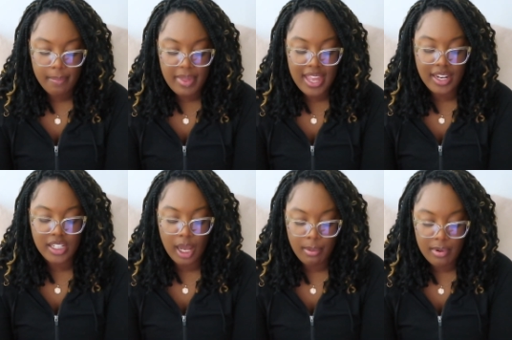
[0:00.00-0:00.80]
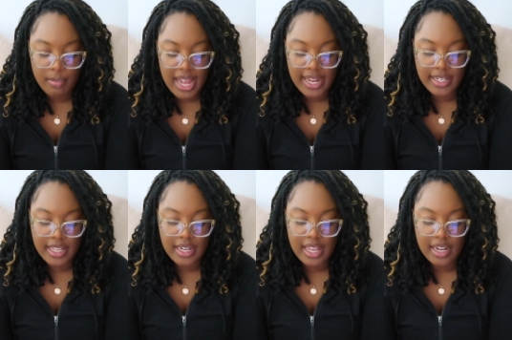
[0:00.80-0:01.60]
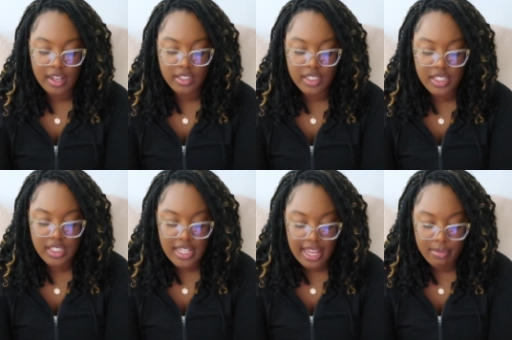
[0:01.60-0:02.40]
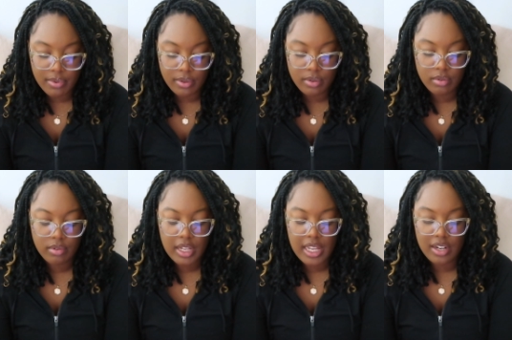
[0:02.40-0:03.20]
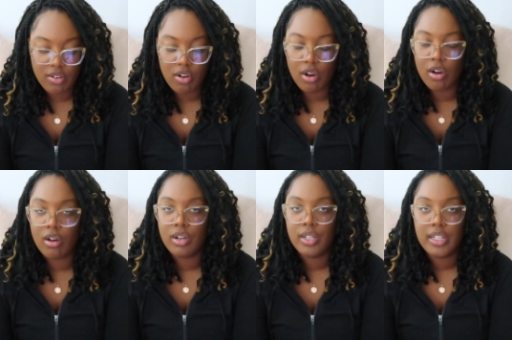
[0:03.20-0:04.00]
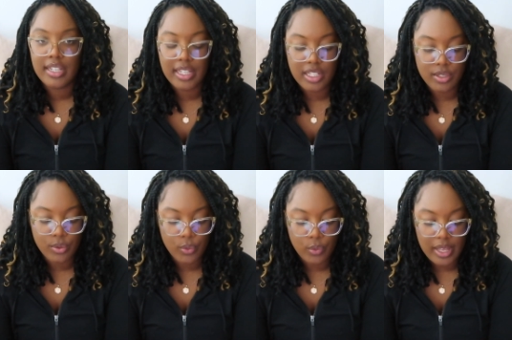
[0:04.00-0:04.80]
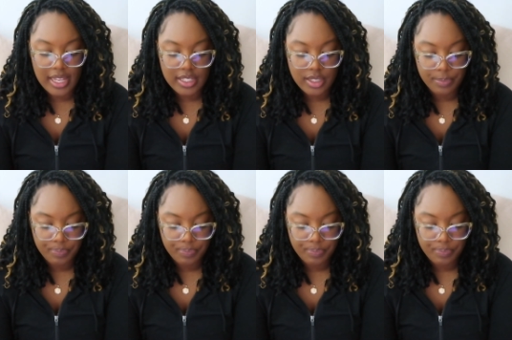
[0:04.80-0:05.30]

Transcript: being double-minded and unstable in all his ways.